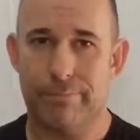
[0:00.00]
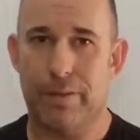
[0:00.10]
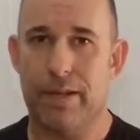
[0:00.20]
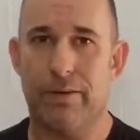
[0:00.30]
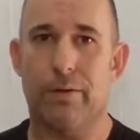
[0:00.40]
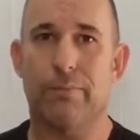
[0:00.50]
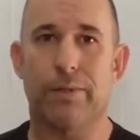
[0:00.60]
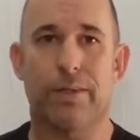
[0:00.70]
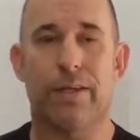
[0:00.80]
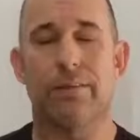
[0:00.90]
pay an arm
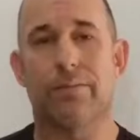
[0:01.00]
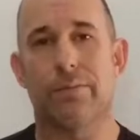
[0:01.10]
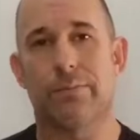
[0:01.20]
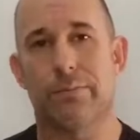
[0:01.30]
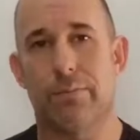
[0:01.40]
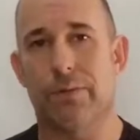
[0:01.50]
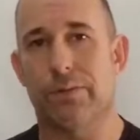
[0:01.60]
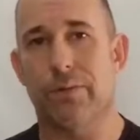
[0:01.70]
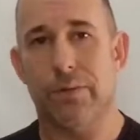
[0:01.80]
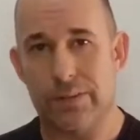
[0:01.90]
and a leg for
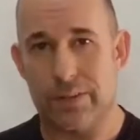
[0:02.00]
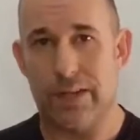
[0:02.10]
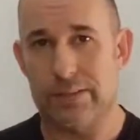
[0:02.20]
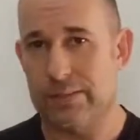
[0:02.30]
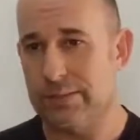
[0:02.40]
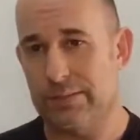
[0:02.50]
martial arts classes.